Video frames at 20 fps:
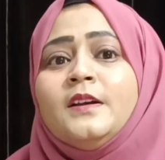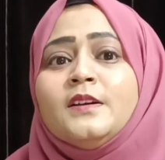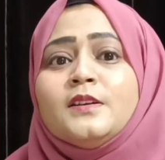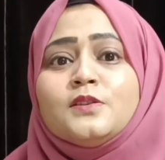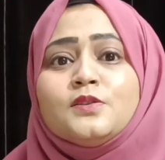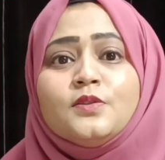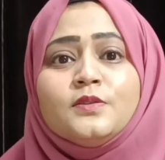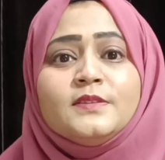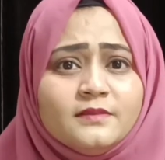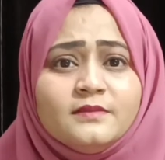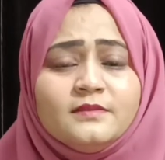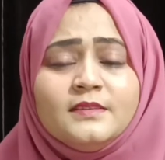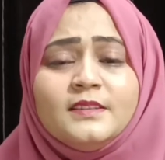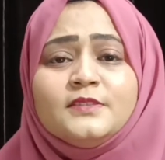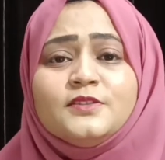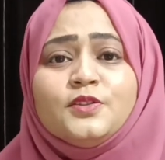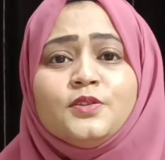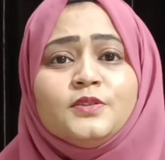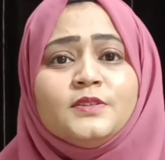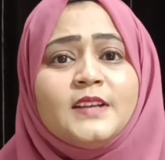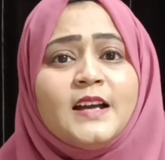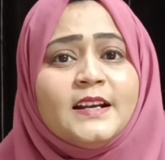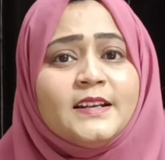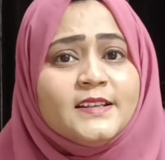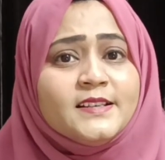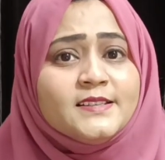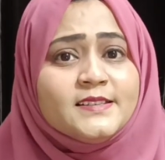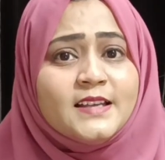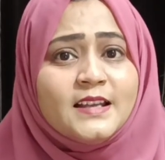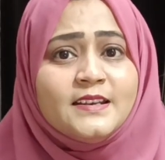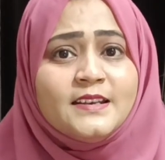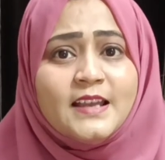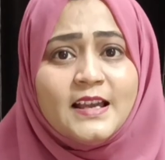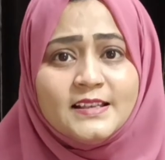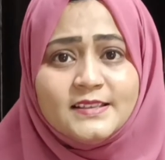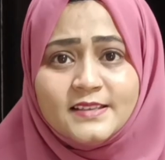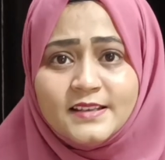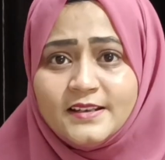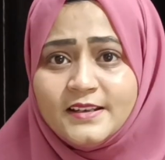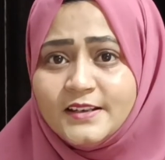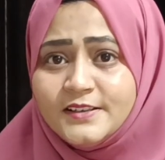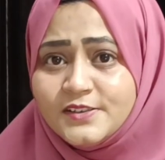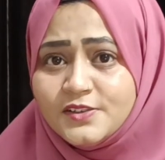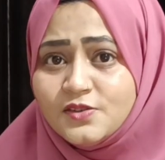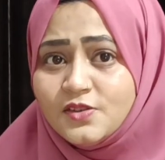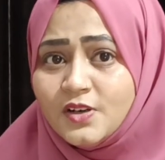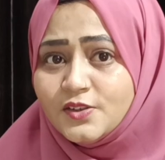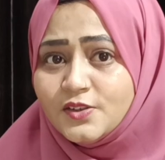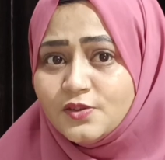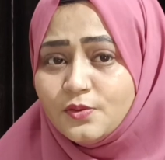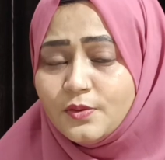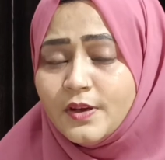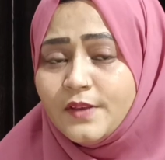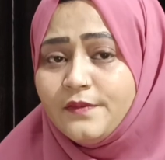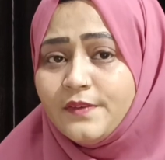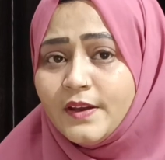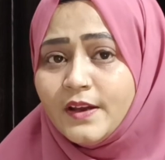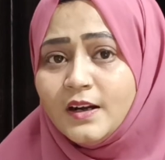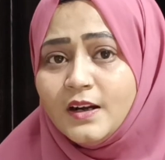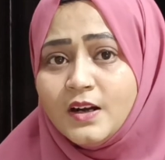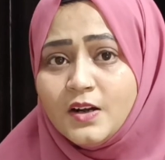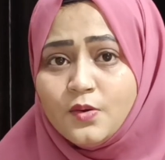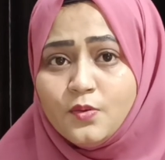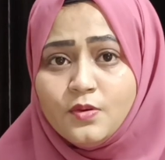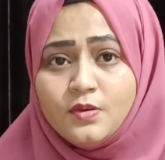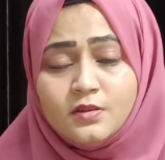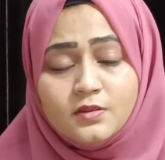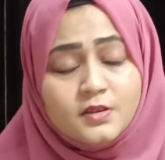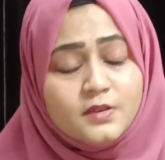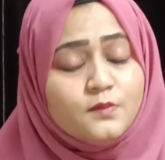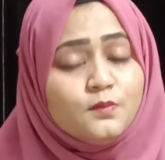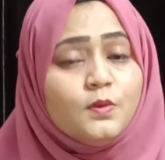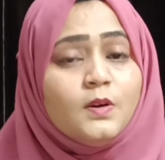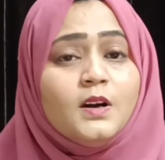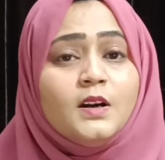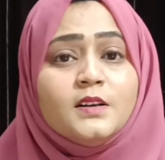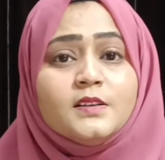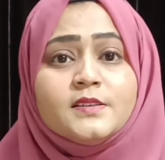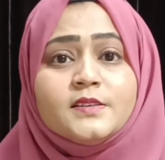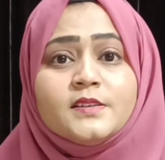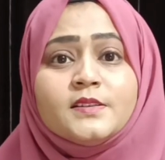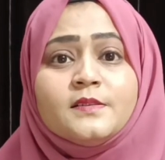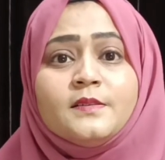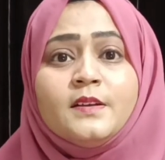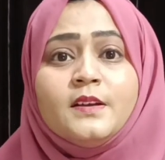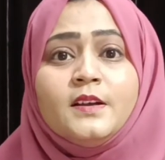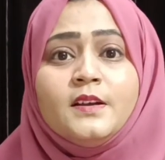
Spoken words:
So that is the lesson. It's so difficult to learn words.